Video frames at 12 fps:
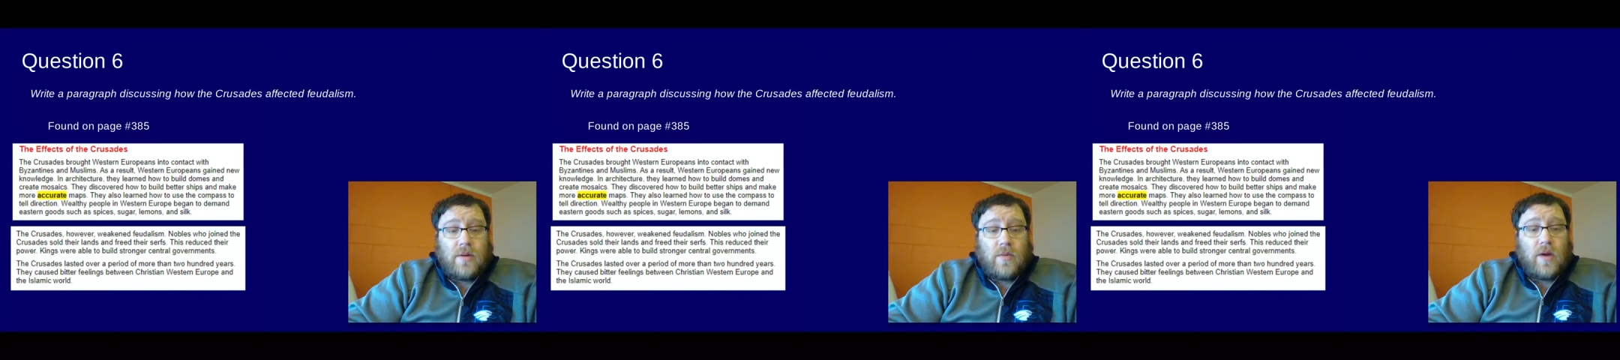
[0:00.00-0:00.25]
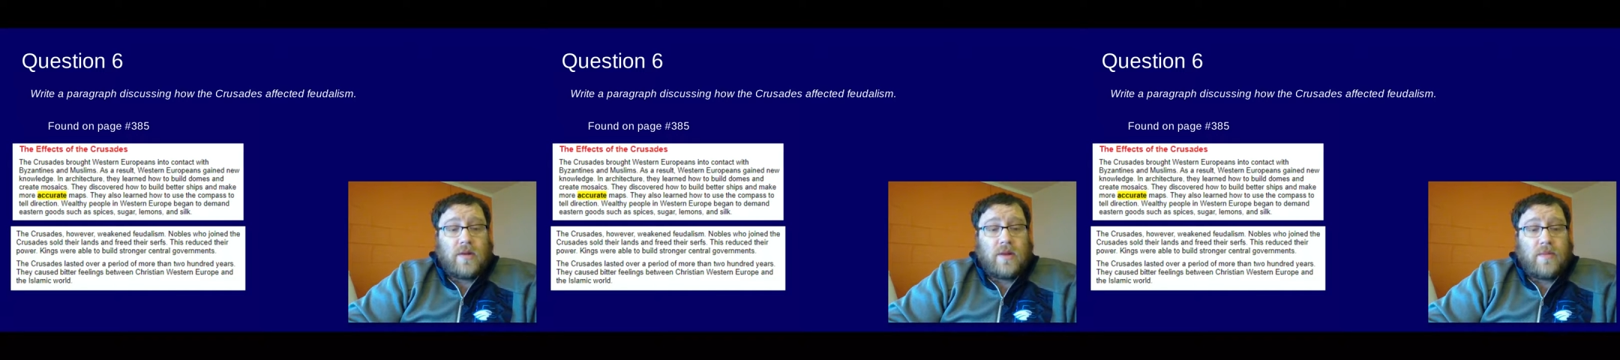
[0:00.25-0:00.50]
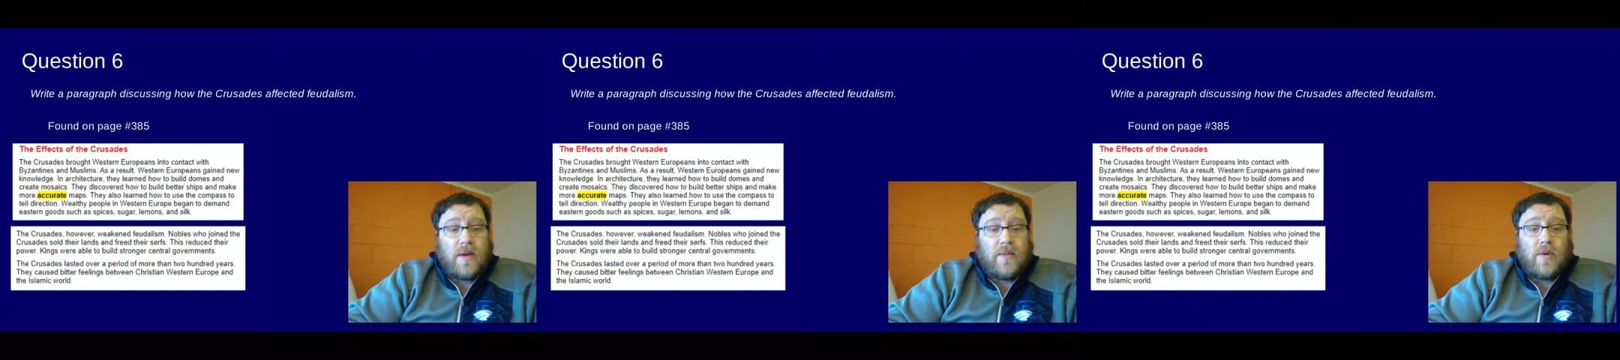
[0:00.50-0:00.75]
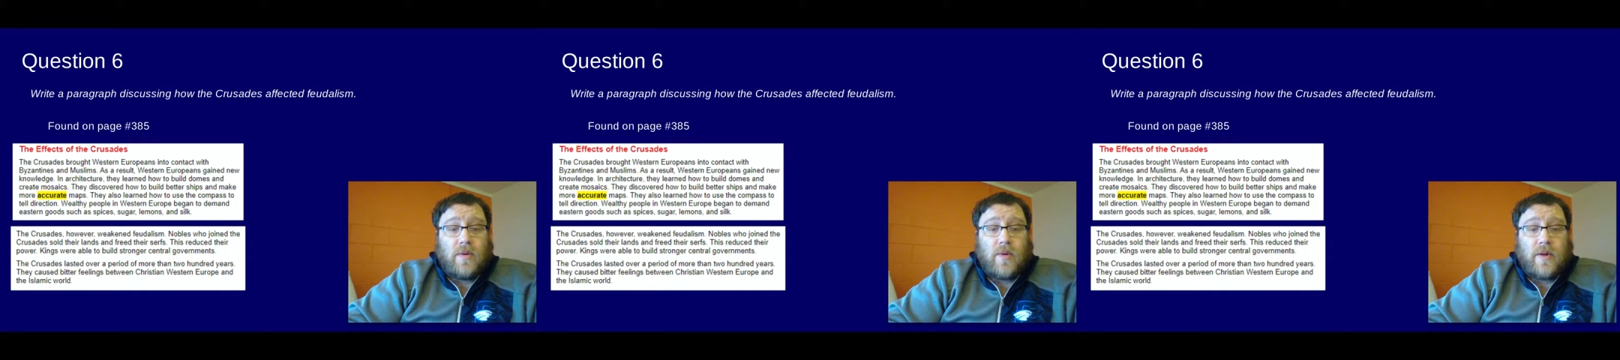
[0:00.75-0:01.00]
Wealthy
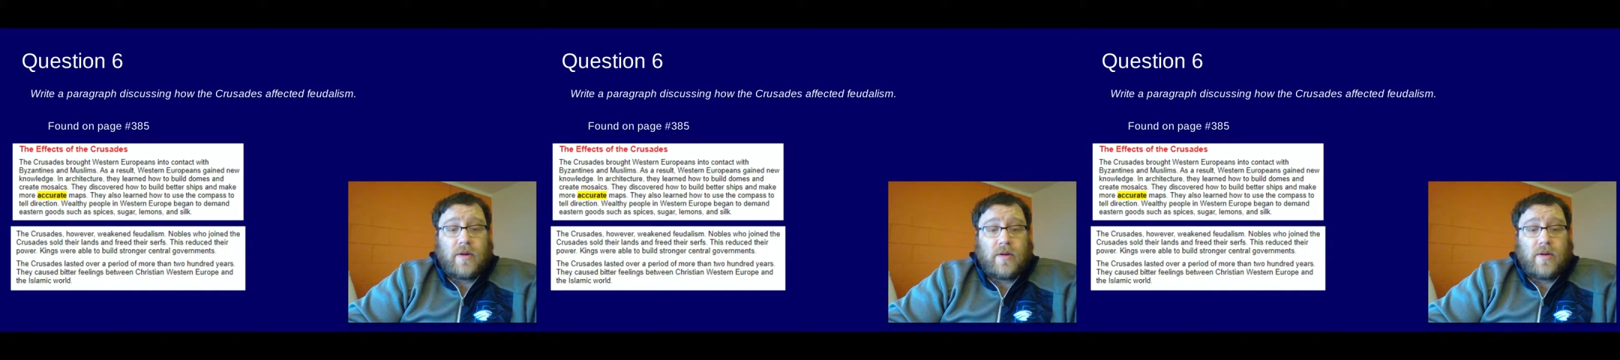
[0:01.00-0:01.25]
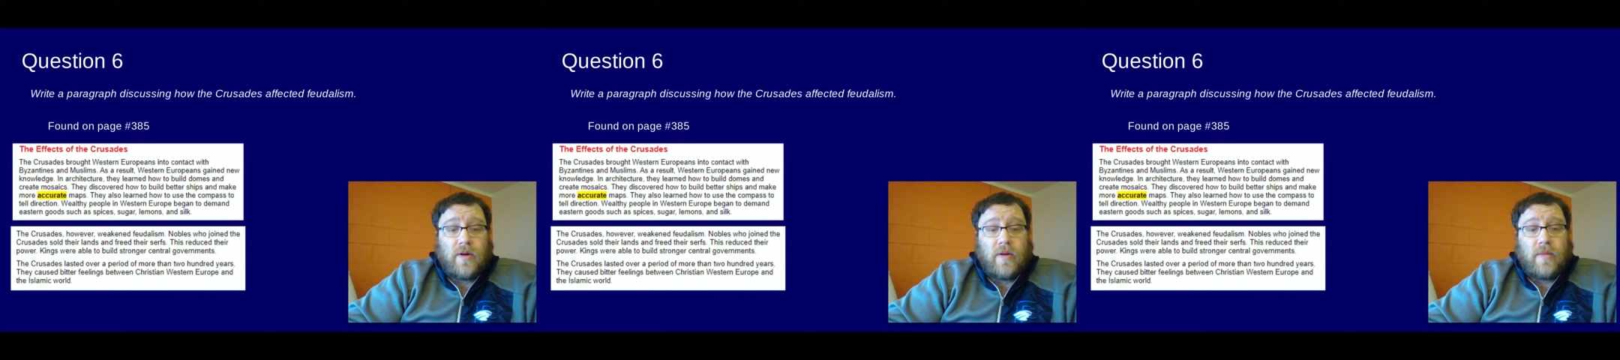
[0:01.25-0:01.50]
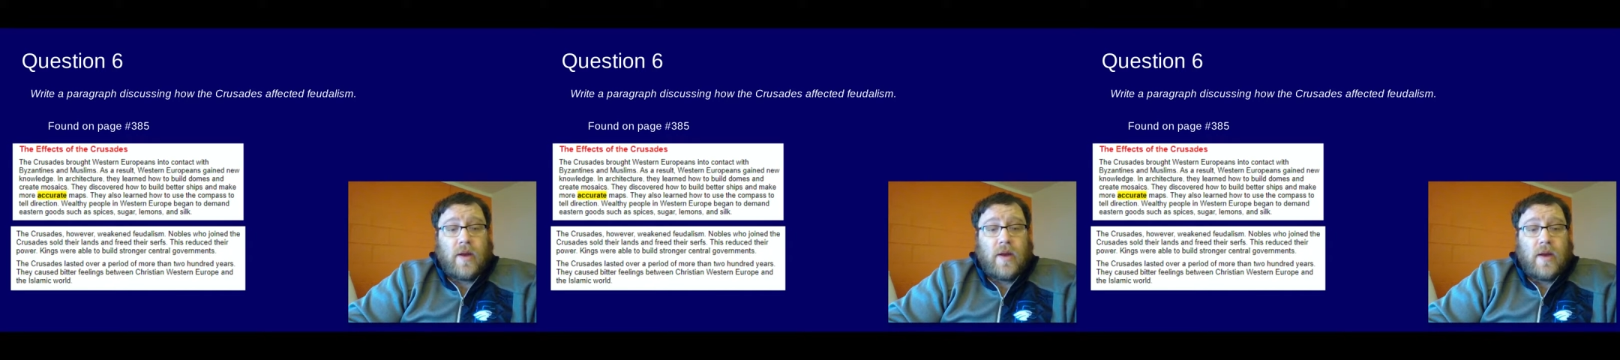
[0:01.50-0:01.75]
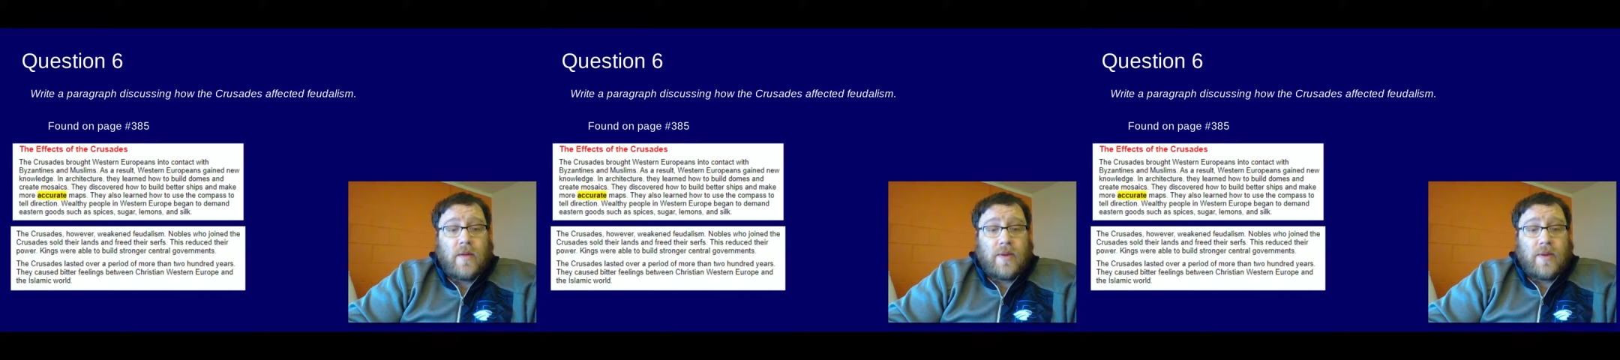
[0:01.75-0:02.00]
people in Western Europe
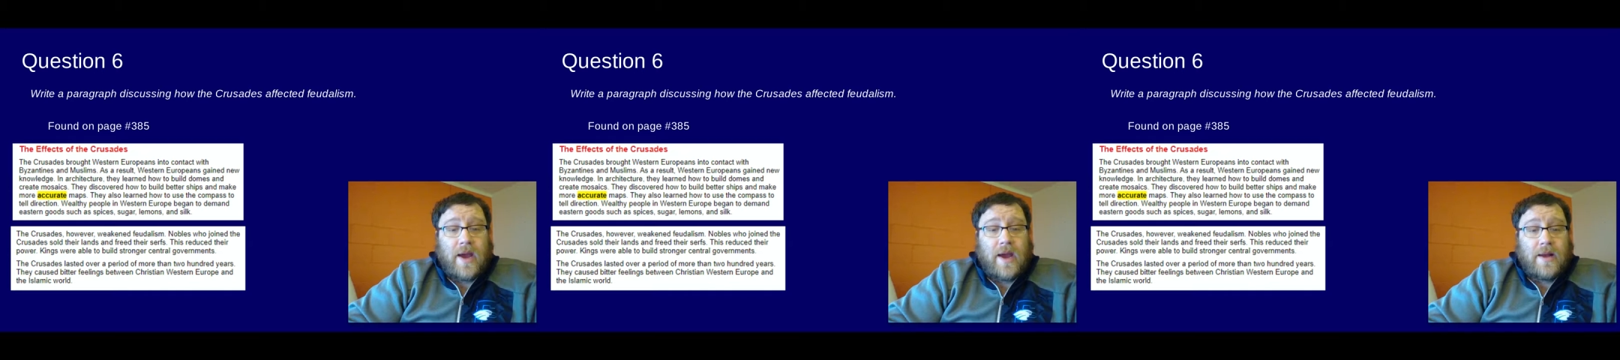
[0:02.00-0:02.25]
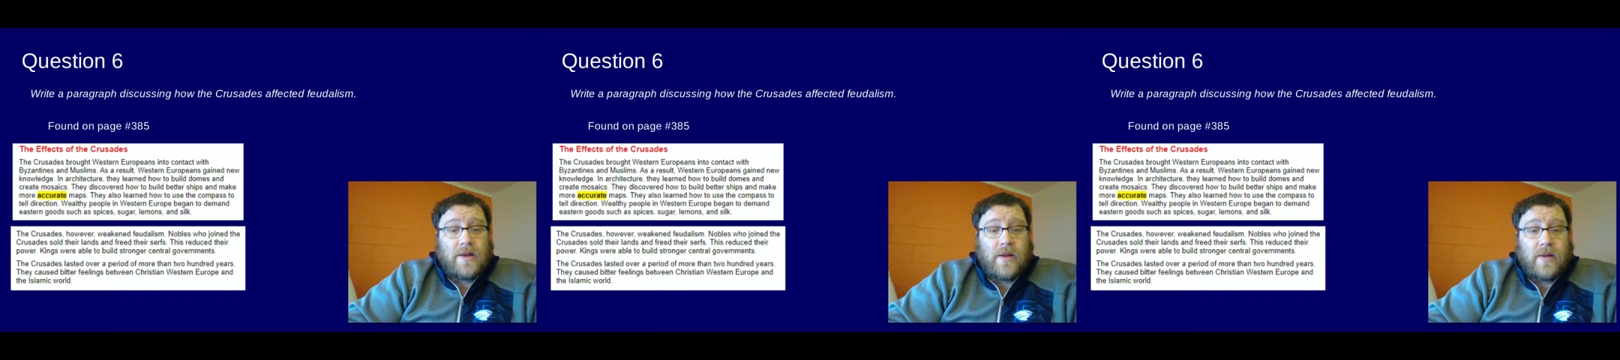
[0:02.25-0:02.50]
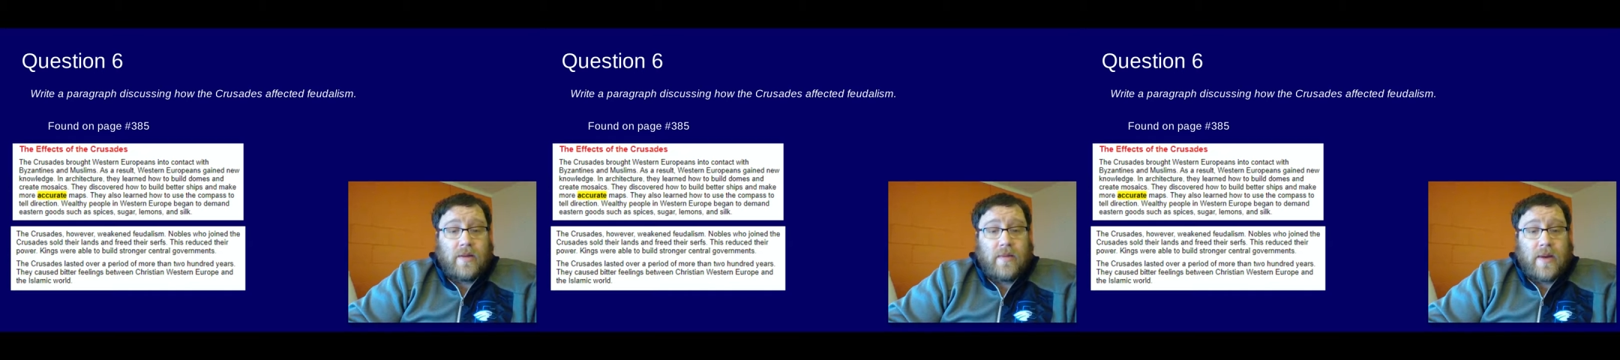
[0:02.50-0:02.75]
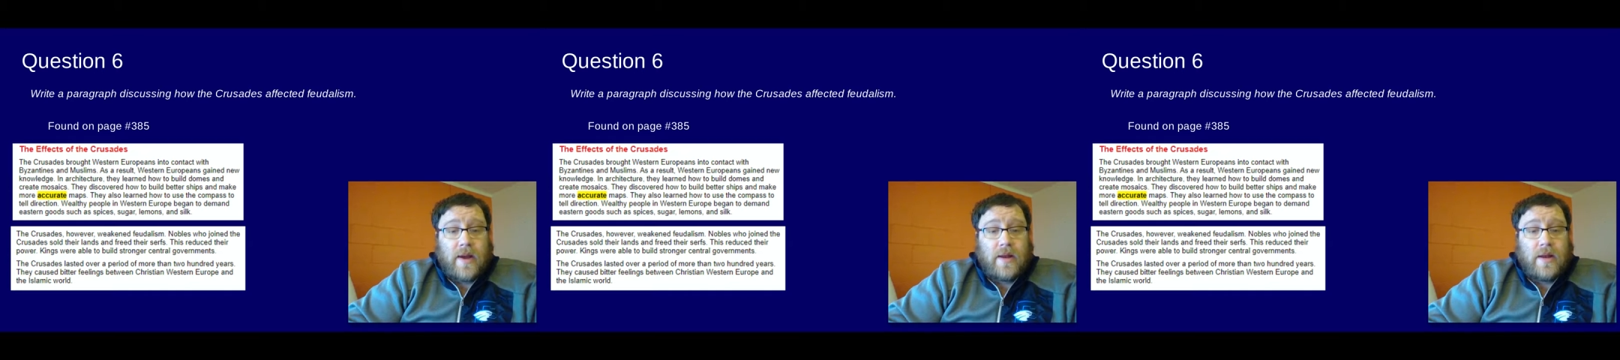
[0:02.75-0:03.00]
began to
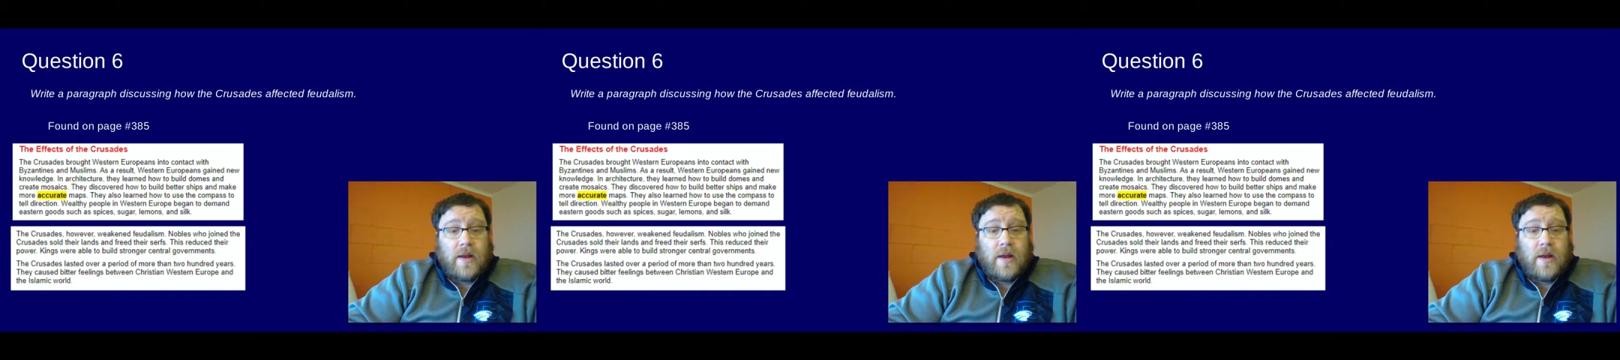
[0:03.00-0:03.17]
demand